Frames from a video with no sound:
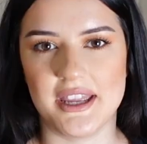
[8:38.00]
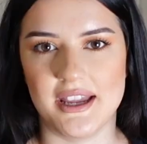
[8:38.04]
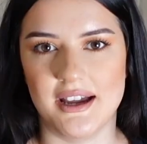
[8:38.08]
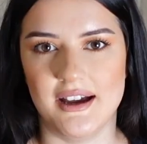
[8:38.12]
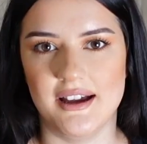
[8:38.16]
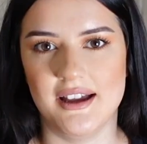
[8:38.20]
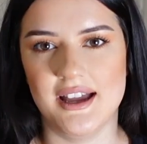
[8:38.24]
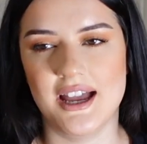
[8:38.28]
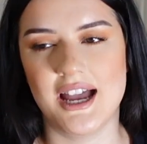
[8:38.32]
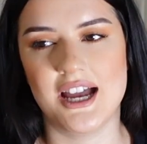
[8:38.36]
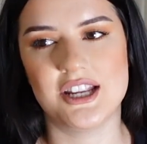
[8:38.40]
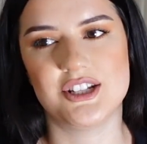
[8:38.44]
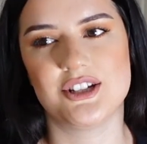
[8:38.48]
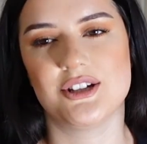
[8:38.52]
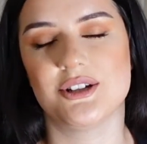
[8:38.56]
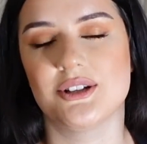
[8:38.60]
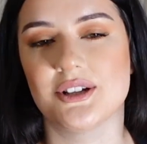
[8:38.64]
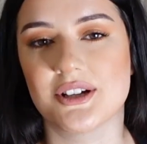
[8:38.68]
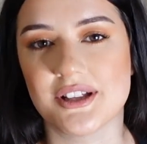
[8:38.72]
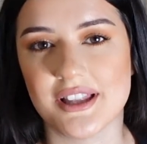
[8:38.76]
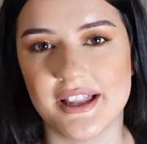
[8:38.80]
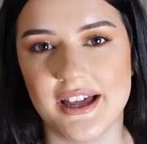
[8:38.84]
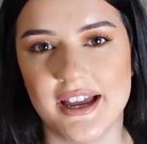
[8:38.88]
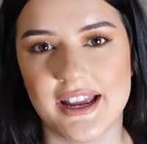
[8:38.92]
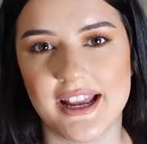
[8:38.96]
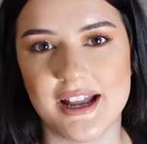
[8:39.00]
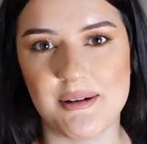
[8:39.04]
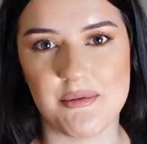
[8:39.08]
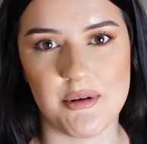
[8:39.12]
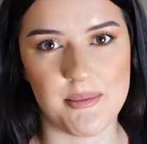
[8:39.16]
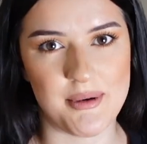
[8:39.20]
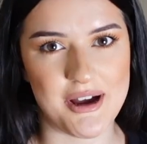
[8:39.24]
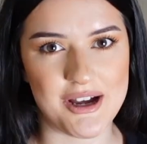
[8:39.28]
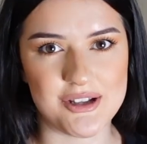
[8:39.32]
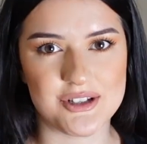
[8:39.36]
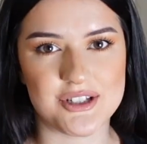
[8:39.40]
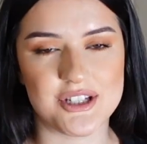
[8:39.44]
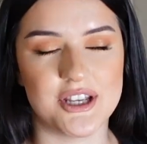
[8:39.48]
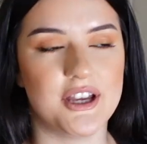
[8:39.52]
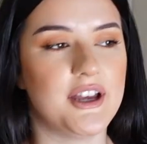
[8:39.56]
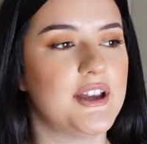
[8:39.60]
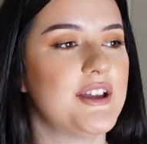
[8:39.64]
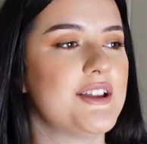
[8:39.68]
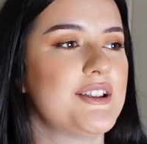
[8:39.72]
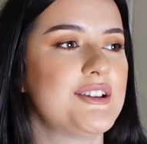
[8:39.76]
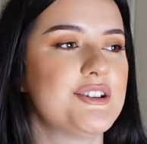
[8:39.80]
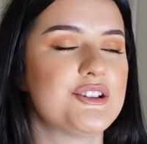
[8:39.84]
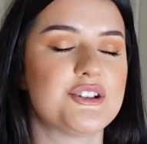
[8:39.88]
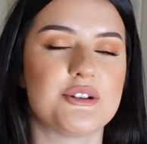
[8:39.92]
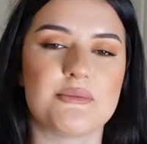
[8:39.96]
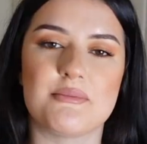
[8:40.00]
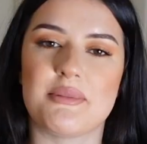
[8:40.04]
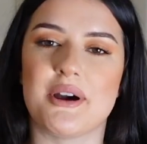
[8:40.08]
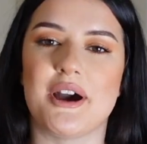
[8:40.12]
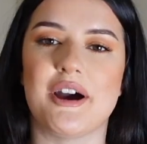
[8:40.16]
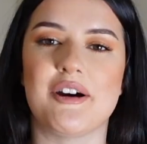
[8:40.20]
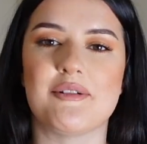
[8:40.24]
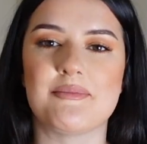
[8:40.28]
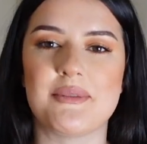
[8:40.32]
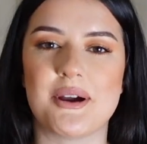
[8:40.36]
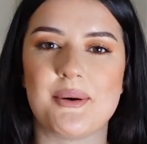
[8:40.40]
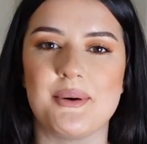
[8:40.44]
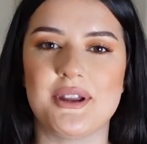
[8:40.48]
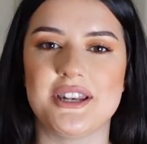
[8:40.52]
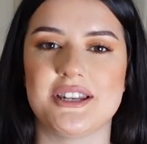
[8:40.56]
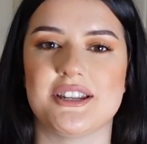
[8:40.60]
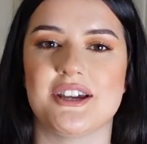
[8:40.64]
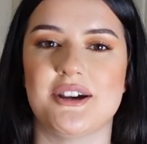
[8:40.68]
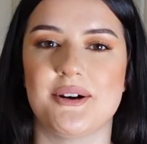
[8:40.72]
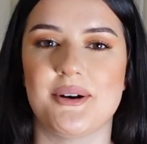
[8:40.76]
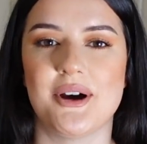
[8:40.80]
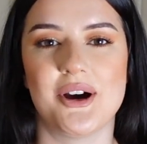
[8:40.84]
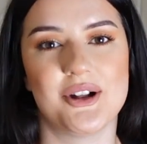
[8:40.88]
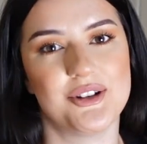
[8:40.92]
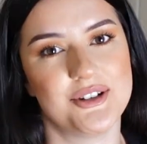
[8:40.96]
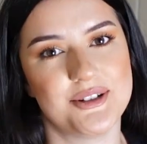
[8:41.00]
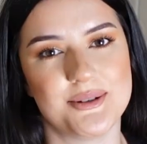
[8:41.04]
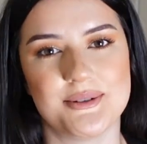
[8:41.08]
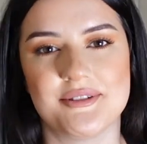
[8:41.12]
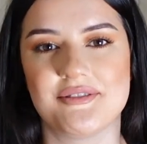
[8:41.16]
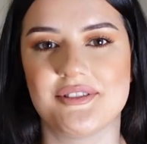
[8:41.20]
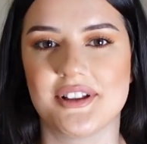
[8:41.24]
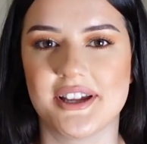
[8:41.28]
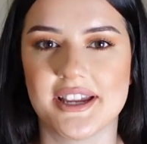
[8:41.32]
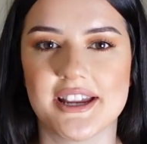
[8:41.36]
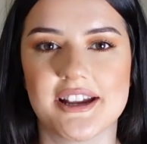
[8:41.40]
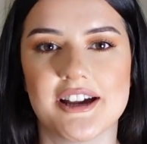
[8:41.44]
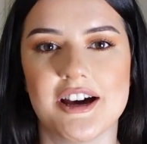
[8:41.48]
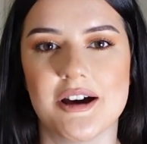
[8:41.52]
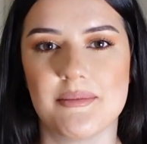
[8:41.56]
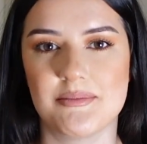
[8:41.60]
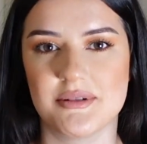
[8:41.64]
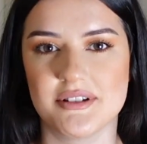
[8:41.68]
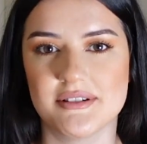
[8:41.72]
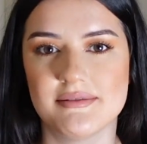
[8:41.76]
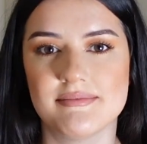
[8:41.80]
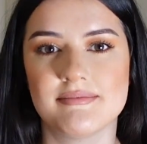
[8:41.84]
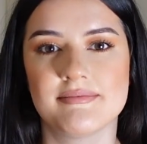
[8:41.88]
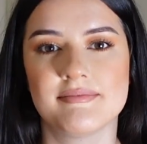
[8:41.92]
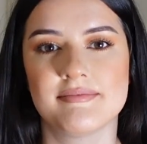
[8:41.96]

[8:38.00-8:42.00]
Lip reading: But yeah, I do look like I'm about to jump out of my window onto a flying carpet.